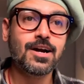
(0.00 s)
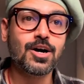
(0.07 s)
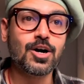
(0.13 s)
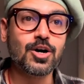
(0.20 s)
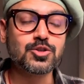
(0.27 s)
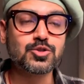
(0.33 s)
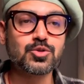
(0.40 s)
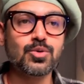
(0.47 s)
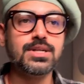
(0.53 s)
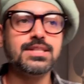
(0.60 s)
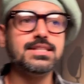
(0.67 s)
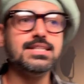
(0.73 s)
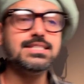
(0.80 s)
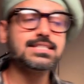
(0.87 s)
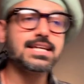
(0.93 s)
So in
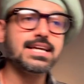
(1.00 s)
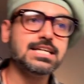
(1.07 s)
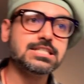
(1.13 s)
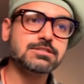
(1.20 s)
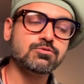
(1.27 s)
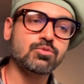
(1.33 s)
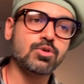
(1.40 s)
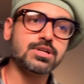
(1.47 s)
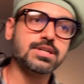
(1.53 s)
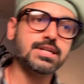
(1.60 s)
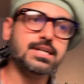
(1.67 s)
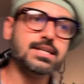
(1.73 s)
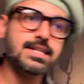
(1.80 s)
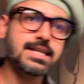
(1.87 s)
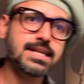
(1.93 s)
this case, we
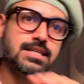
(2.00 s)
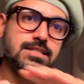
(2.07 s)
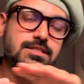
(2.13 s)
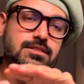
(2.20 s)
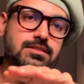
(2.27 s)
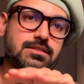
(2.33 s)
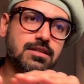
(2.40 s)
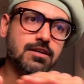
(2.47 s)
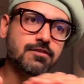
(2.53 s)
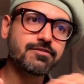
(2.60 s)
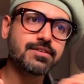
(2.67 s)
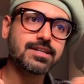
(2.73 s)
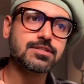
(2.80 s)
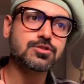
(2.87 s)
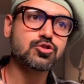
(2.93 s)
wanted the
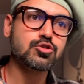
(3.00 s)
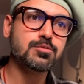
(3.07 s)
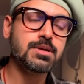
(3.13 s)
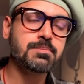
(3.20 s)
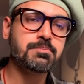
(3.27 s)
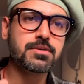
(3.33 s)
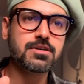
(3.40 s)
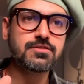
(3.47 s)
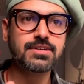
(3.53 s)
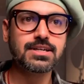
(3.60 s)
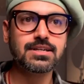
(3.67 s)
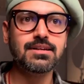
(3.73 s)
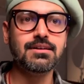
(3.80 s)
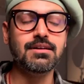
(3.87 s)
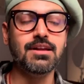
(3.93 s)
surface to be
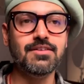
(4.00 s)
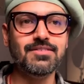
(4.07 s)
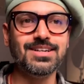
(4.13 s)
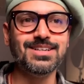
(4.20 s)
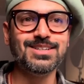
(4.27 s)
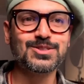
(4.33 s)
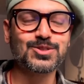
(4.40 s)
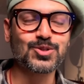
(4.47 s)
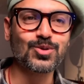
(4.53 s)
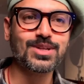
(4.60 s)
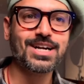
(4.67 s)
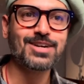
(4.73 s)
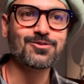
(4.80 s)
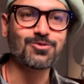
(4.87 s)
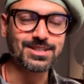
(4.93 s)
perfectly leveled so
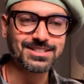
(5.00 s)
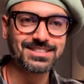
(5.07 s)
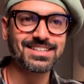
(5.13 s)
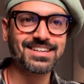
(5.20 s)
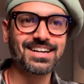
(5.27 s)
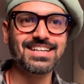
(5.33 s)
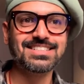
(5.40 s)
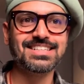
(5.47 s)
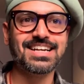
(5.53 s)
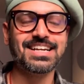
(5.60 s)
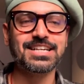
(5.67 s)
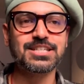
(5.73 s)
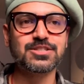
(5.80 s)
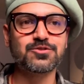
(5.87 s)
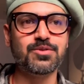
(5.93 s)
that once the glass
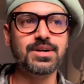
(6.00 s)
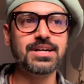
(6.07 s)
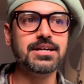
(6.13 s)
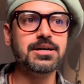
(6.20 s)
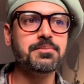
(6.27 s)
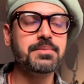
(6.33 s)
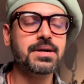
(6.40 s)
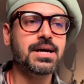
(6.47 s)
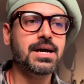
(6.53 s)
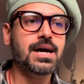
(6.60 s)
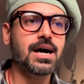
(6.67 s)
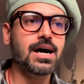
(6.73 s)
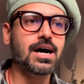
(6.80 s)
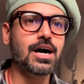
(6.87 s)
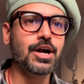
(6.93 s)
tank is filled up,
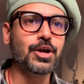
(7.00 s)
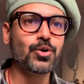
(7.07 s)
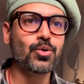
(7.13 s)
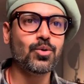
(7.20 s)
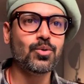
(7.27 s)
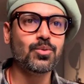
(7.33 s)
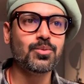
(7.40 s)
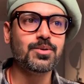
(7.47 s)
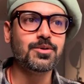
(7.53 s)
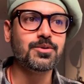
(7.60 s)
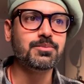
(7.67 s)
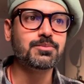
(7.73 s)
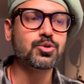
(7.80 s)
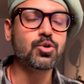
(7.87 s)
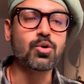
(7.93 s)

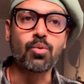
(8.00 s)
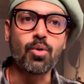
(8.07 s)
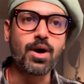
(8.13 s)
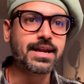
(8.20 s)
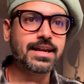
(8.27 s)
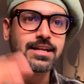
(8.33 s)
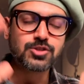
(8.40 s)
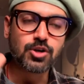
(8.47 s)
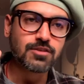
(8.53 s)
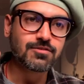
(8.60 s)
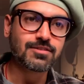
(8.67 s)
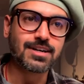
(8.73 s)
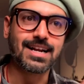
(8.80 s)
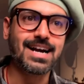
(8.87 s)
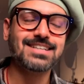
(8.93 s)
to avoid any sort of
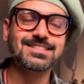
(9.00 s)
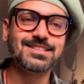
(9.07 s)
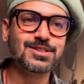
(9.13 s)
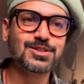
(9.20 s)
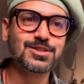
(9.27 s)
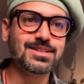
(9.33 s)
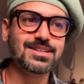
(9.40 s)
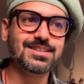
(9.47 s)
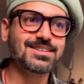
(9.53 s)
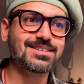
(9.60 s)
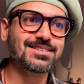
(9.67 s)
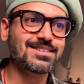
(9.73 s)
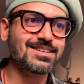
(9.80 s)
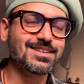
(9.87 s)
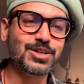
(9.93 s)
cracks in the
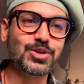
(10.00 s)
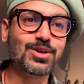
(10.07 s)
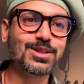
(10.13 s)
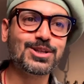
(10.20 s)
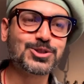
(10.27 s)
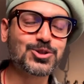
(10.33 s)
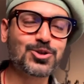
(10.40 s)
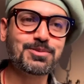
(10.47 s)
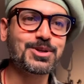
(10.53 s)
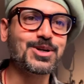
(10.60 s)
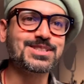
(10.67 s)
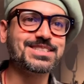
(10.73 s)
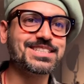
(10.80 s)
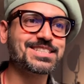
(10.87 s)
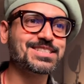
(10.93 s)
during the shoot,
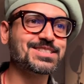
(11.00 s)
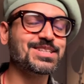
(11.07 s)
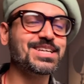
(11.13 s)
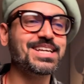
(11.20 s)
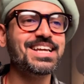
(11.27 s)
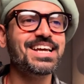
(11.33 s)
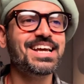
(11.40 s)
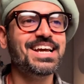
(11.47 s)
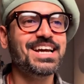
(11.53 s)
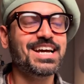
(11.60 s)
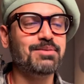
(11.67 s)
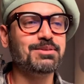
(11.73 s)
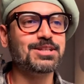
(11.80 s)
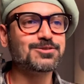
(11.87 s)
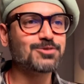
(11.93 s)
because this is the, I
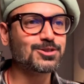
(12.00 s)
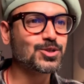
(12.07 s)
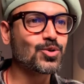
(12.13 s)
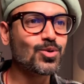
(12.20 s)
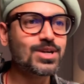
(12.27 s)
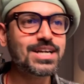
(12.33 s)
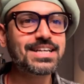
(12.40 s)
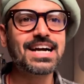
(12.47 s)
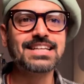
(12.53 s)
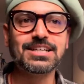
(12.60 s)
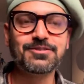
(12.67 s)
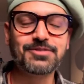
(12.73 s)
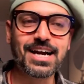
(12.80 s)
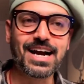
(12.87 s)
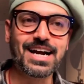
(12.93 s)
mean, this was the only tank
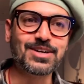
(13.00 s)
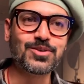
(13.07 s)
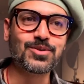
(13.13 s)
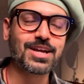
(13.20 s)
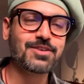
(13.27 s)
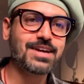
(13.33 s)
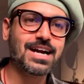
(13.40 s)
that we had. Okay, we had